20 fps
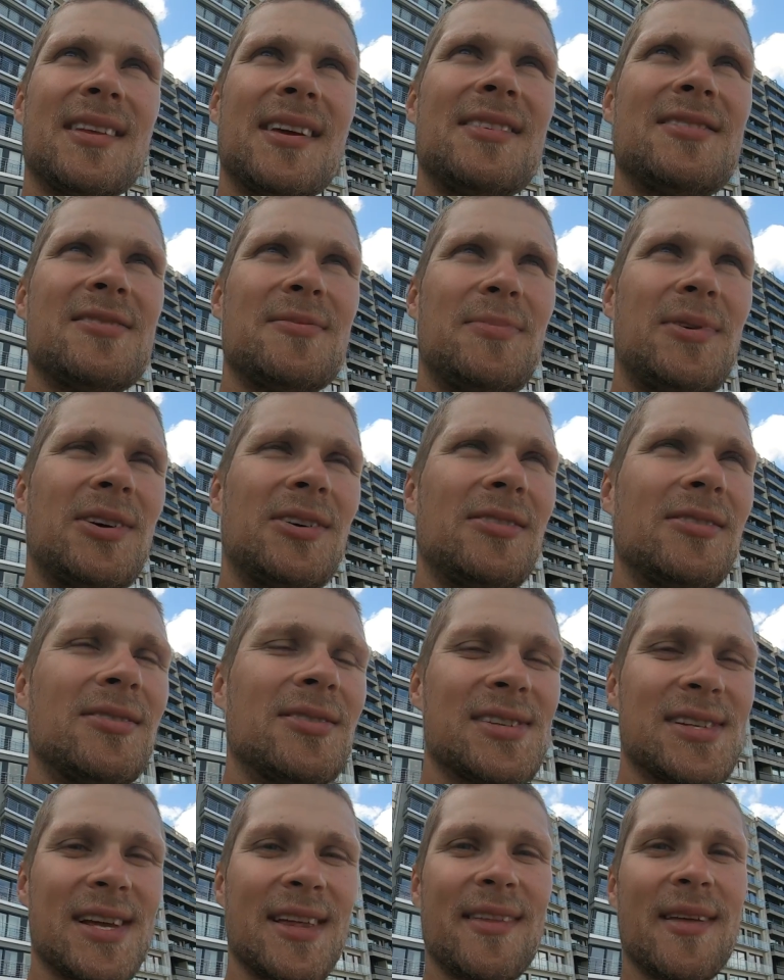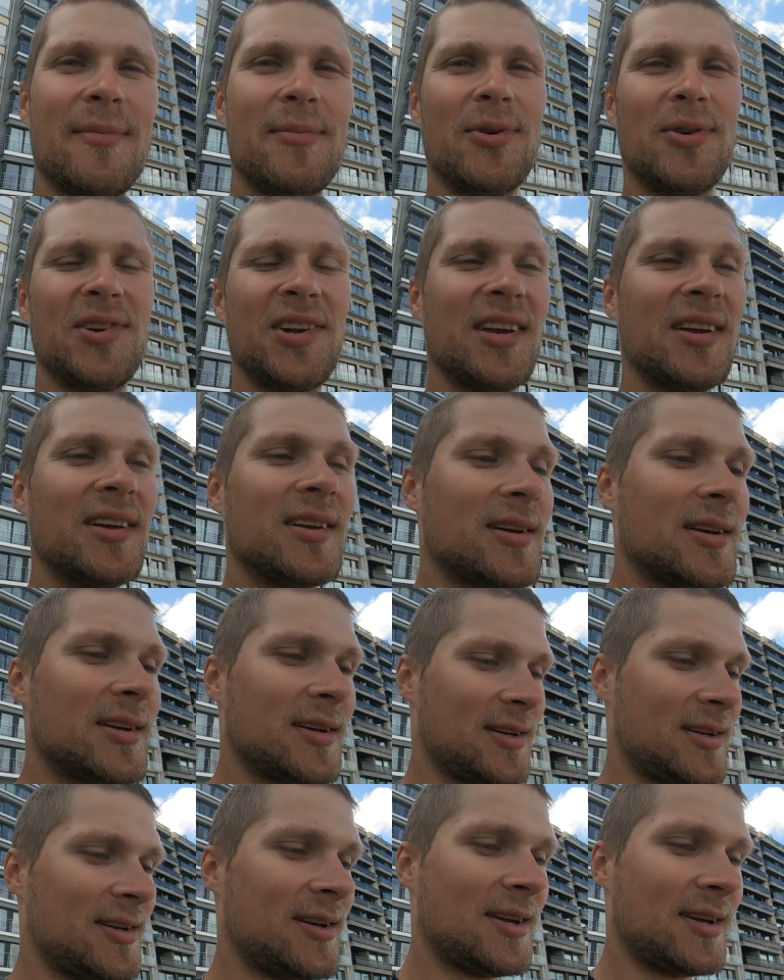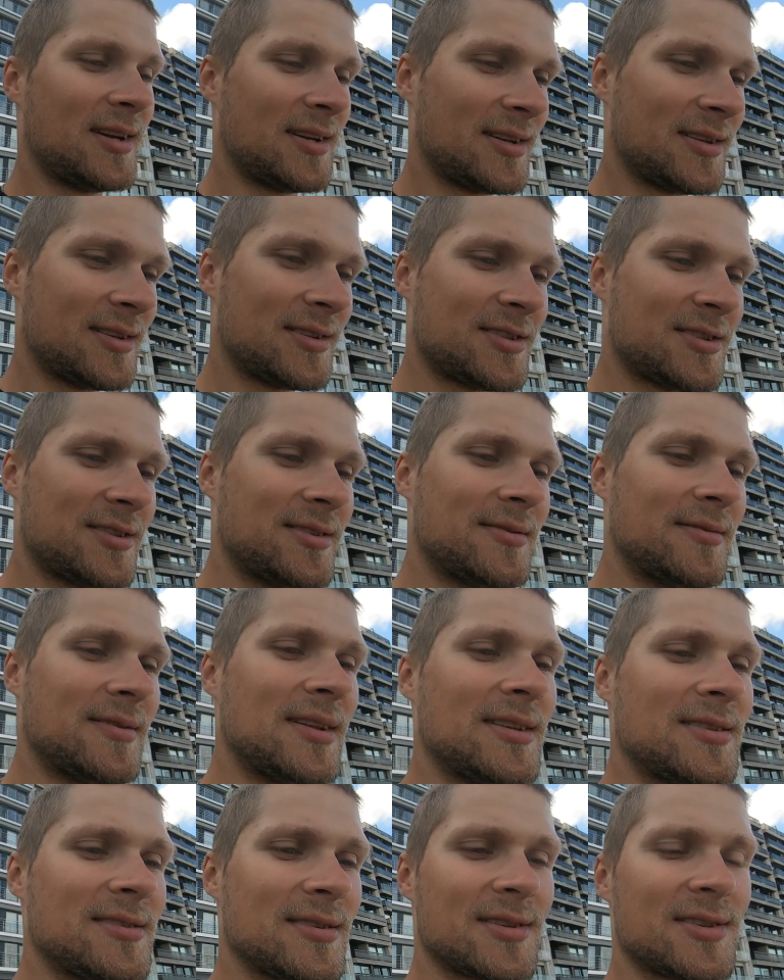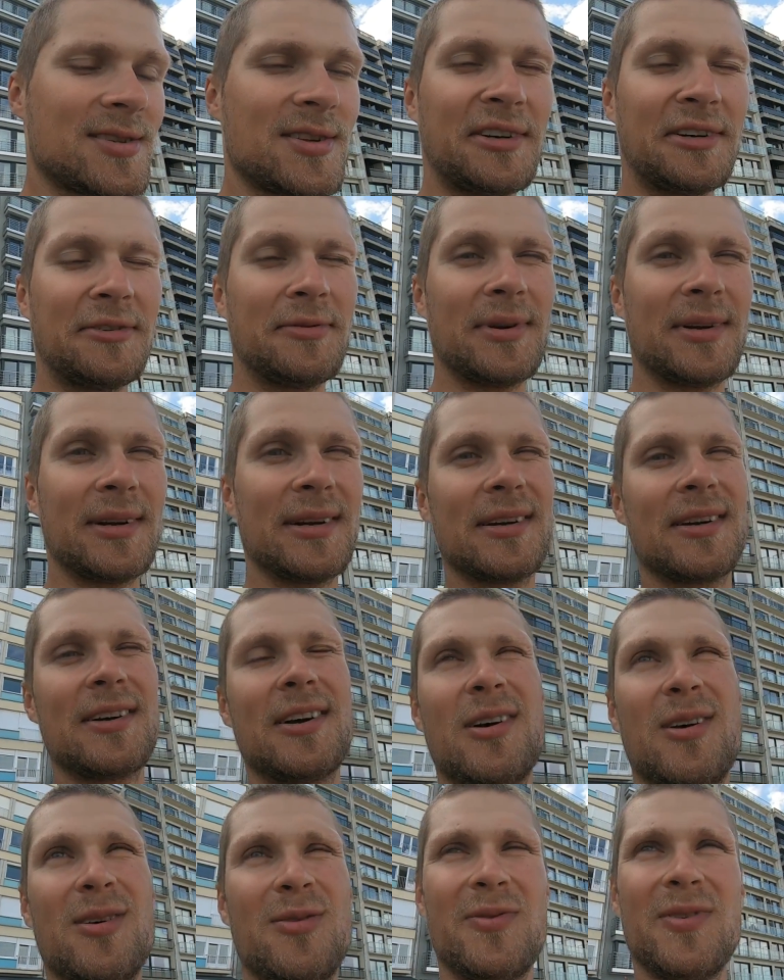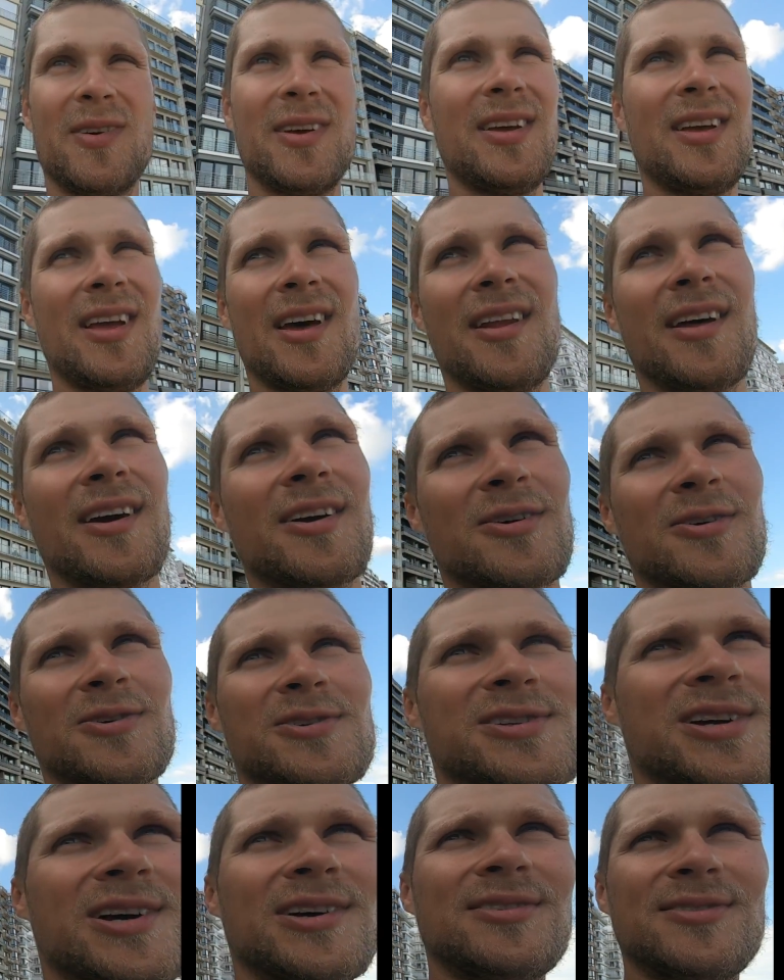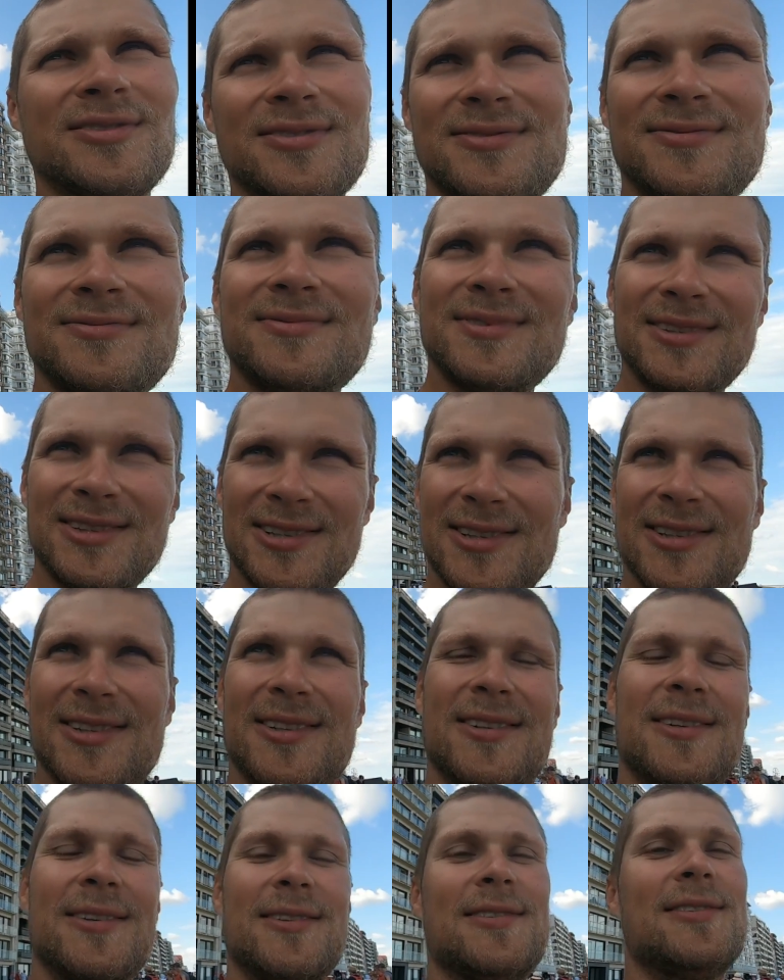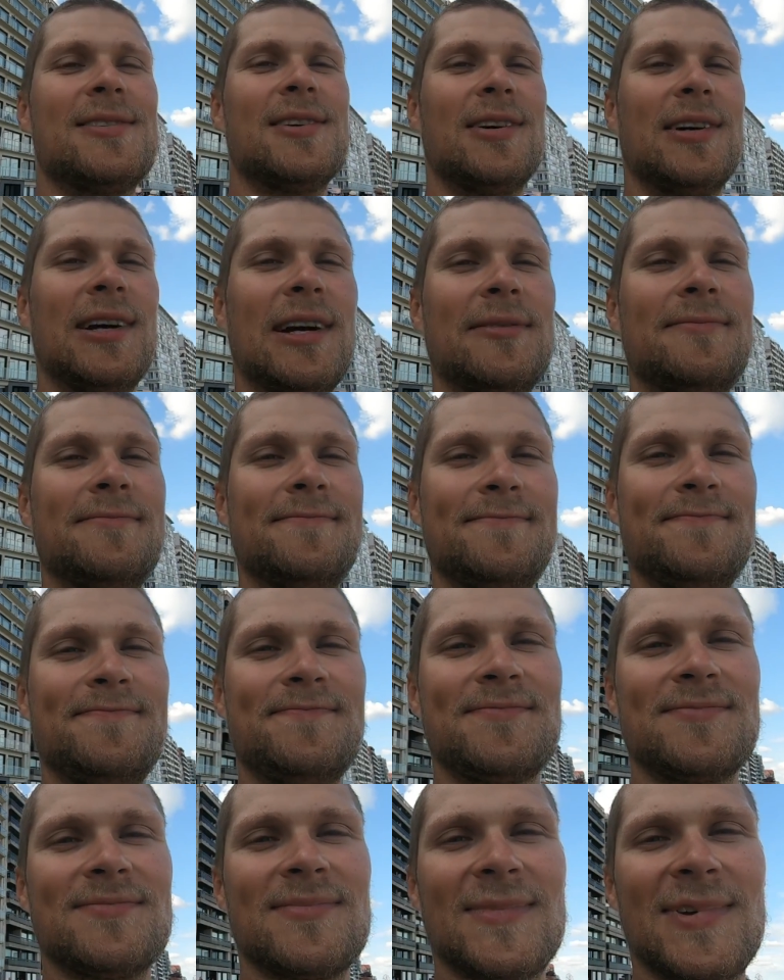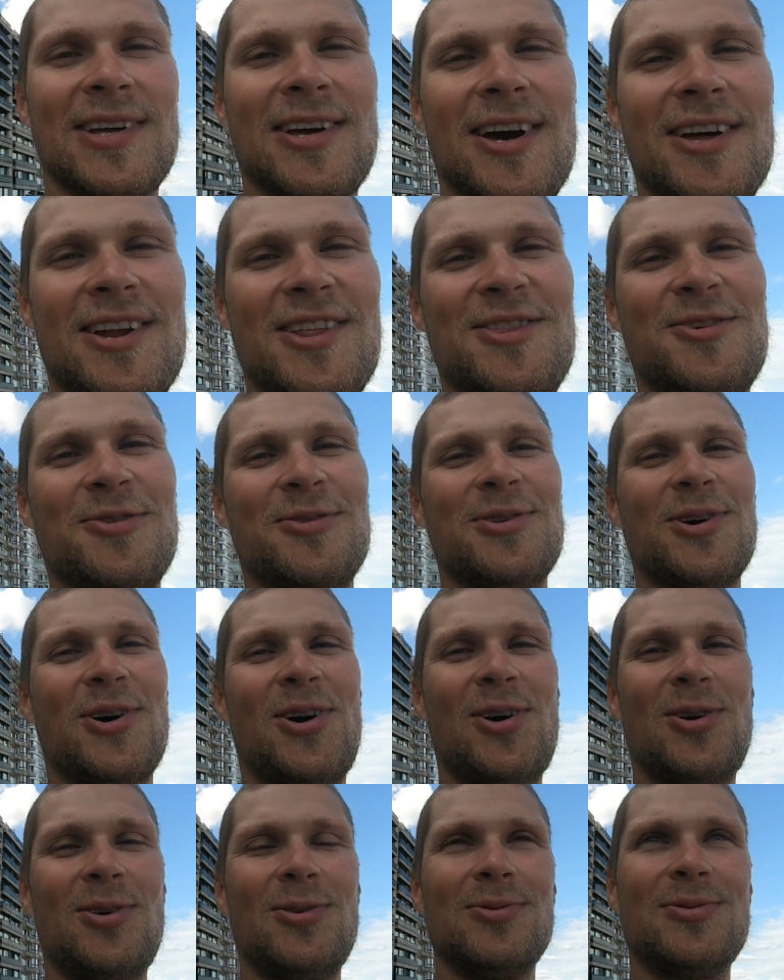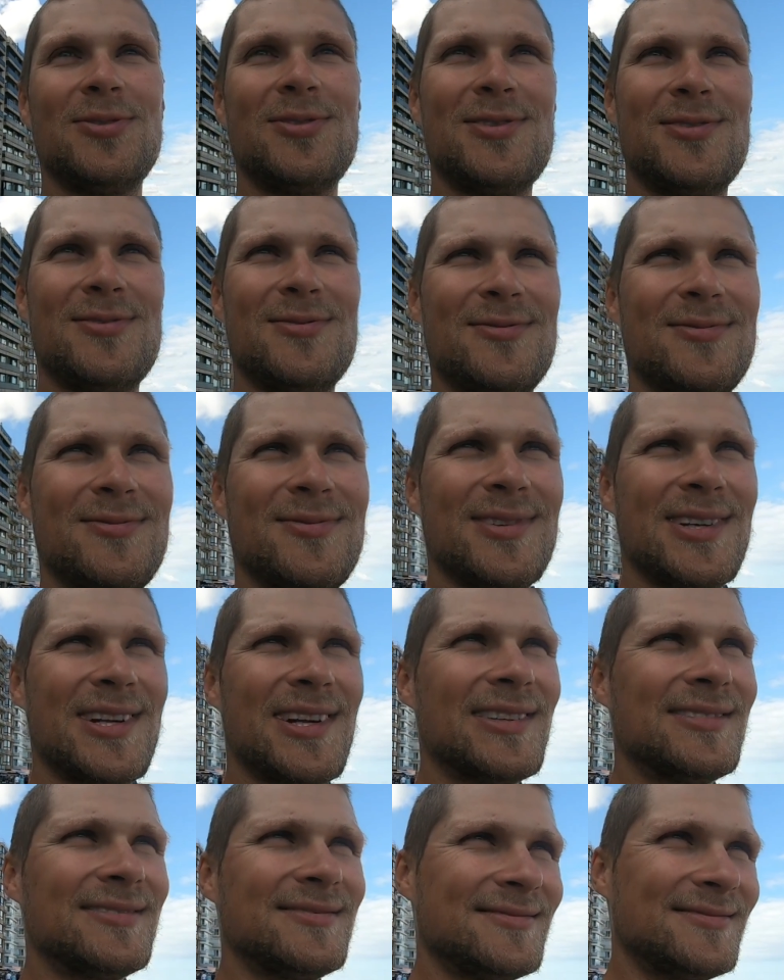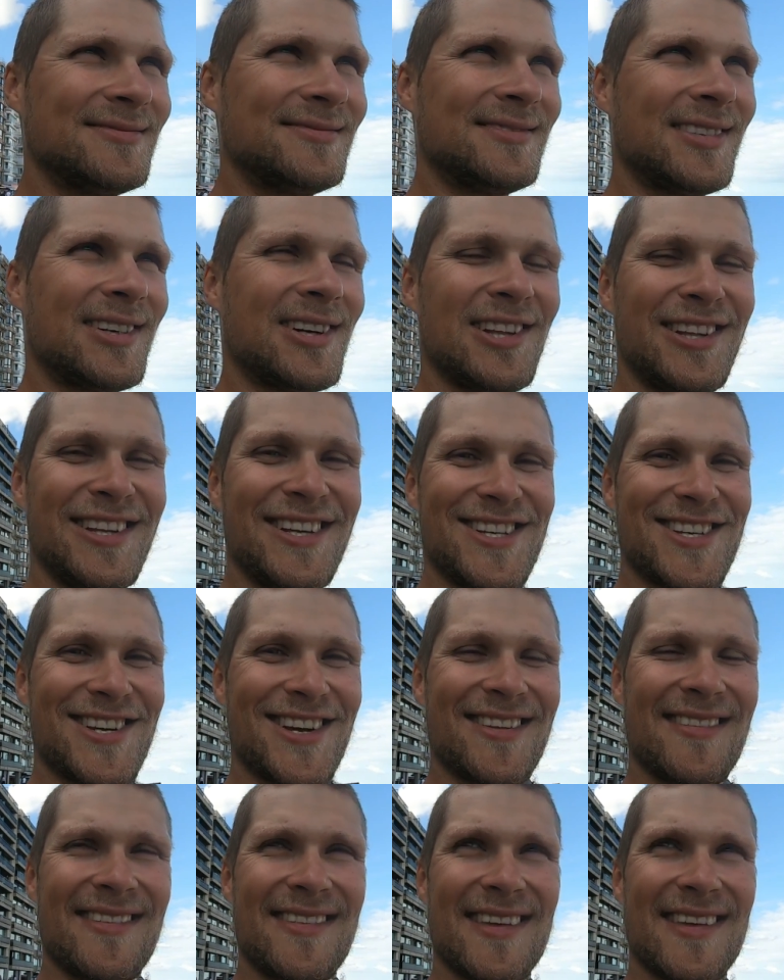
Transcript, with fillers: I think tomorrow, Sunday morning, needs to start with a coffee and a croissant. So oh, yeah, gotta do the whole, you know, cliche